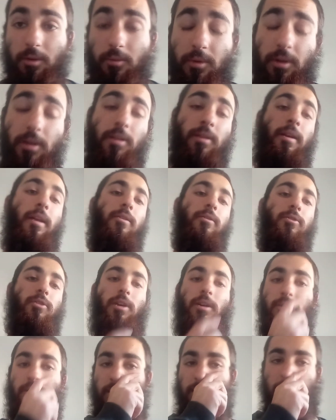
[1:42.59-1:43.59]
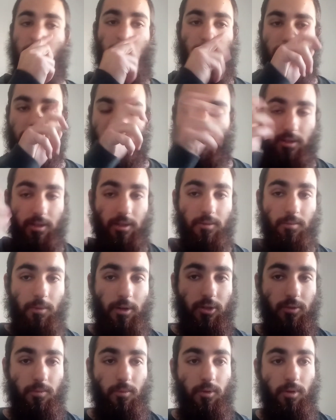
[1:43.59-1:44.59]
When another child kisses a child, it's
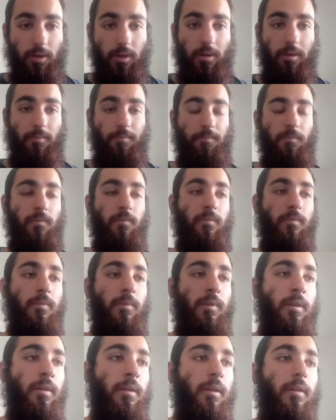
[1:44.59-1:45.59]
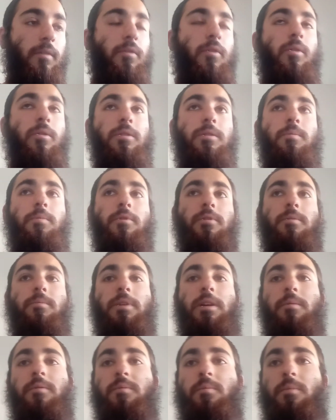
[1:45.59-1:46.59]
much more, of course, a person
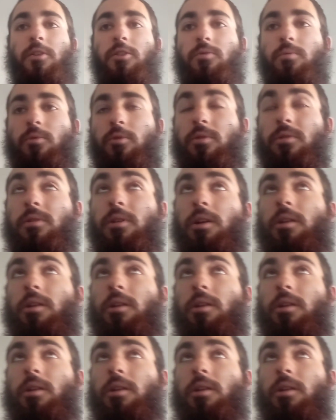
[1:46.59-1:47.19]
becomes much more